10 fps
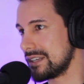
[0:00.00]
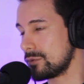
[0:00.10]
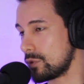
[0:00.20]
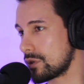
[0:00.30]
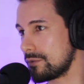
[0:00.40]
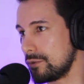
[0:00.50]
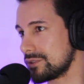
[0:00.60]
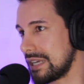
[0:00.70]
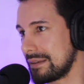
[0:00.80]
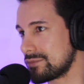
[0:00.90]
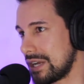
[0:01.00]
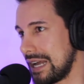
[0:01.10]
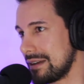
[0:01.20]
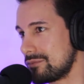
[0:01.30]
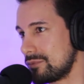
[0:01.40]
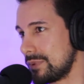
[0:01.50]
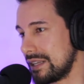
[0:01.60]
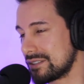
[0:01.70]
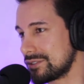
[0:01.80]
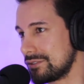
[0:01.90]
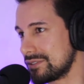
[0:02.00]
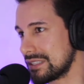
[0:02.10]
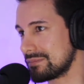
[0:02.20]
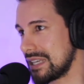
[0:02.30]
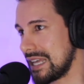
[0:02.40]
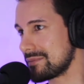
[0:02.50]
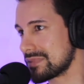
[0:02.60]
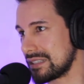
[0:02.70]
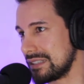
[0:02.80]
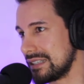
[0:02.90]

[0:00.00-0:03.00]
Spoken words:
work a full-time job when being a student sometimes, and